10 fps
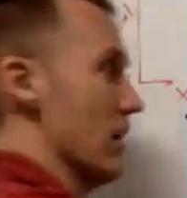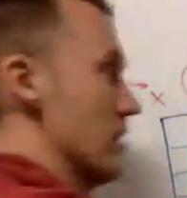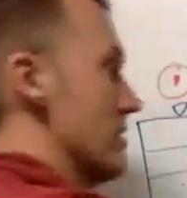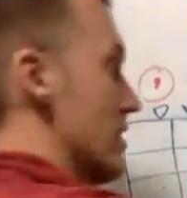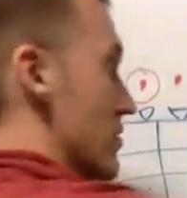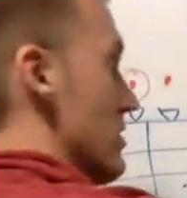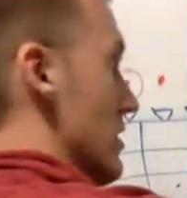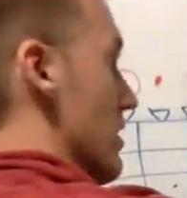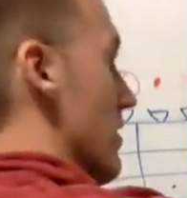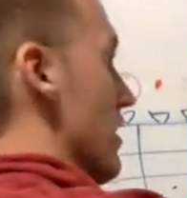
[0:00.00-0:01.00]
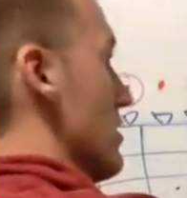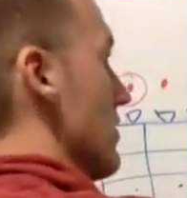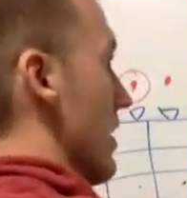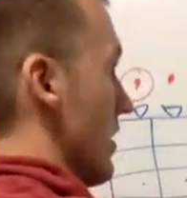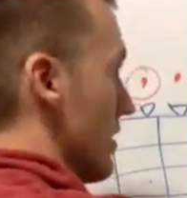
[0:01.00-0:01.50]
a different set of values
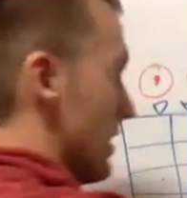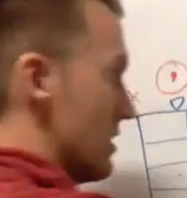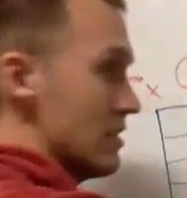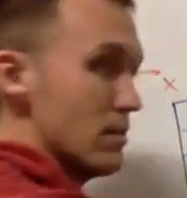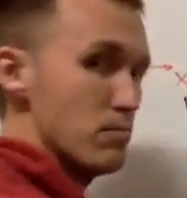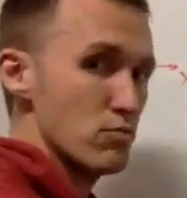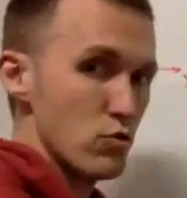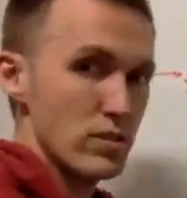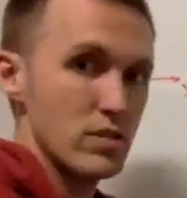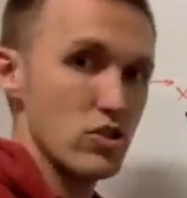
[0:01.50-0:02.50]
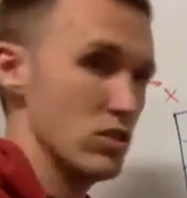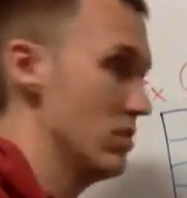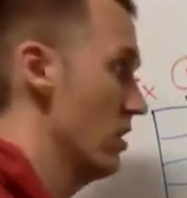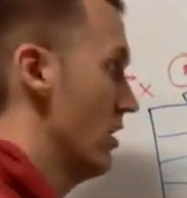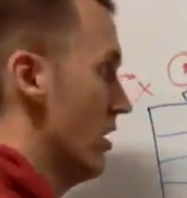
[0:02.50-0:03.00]
over here, and then some transition.
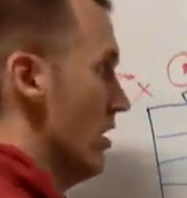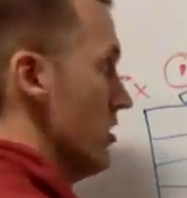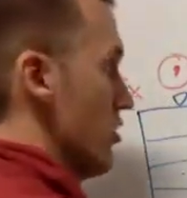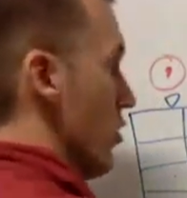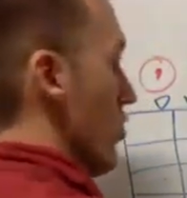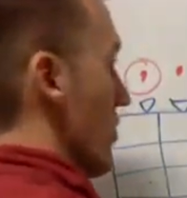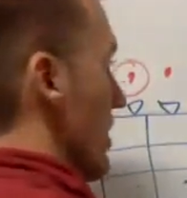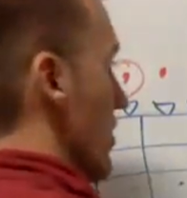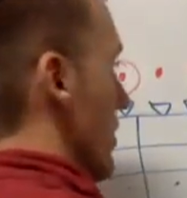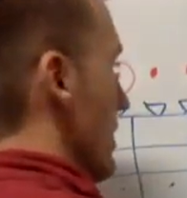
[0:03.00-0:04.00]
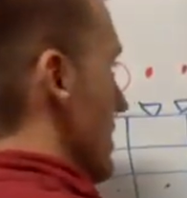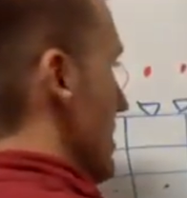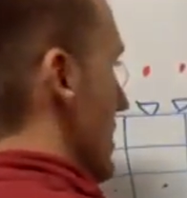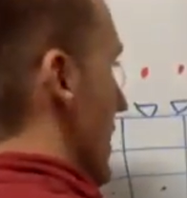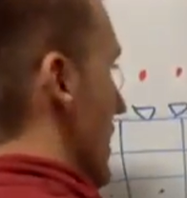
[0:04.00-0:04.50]
So over here on
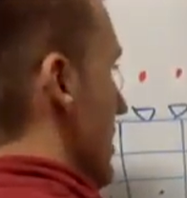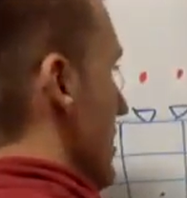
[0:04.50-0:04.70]
this side,